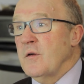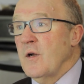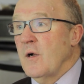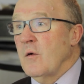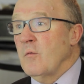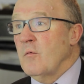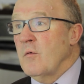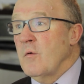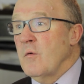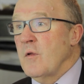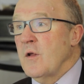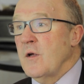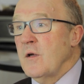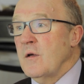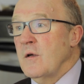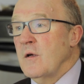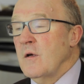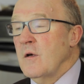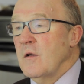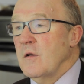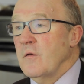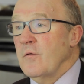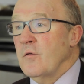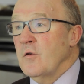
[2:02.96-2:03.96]
dealt with the
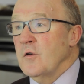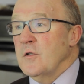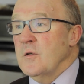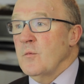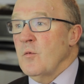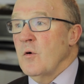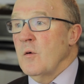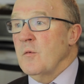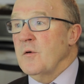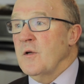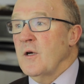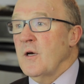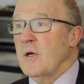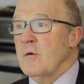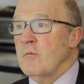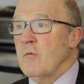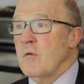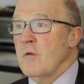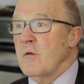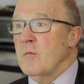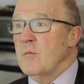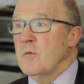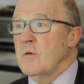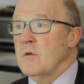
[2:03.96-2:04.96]
first appointment I had
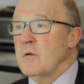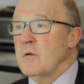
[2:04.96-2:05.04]
with them.